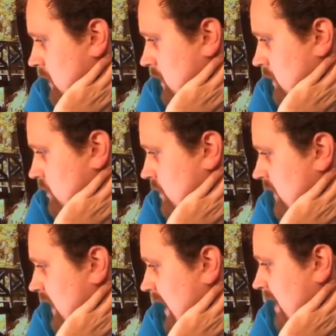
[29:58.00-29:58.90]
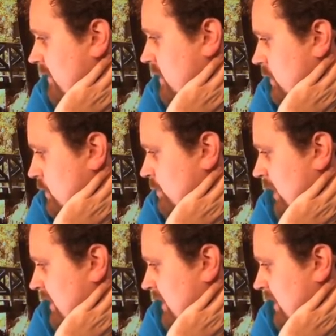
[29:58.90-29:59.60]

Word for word: Should they have a use by